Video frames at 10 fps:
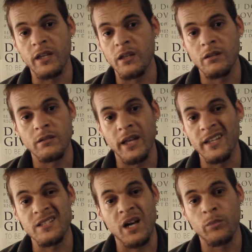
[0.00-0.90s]

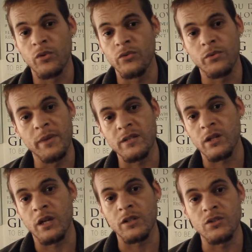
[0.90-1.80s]
any type of
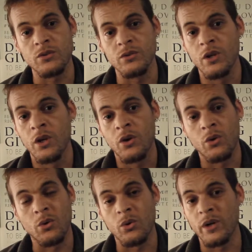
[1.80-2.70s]
mental health issue
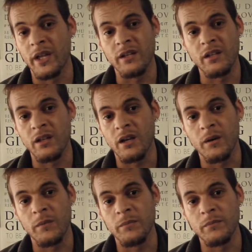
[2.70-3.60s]
or any
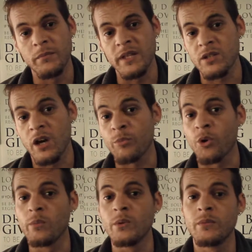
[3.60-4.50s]
mental health
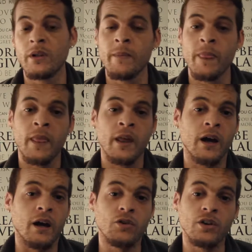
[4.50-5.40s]
problem.
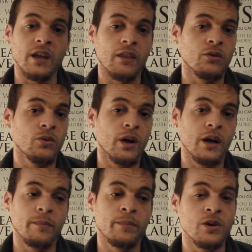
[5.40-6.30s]
I've learned that through
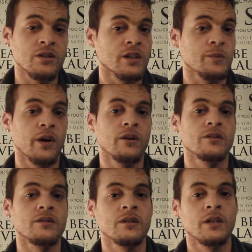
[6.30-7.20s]
personal
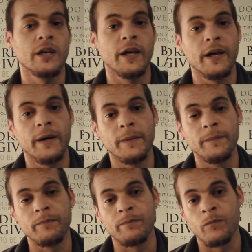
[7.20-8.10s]
experience.
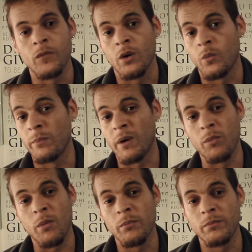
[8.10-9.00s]
When my
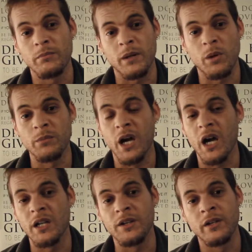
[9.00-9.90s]
mom
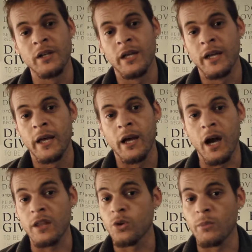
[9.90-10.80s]
died,
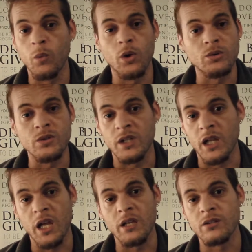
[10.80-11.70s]
I thought my world was
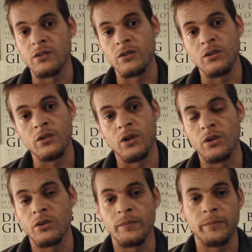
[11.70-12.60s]
going to end,
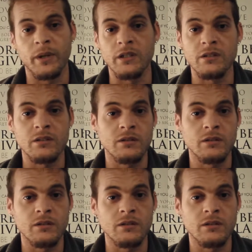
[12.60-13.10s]
but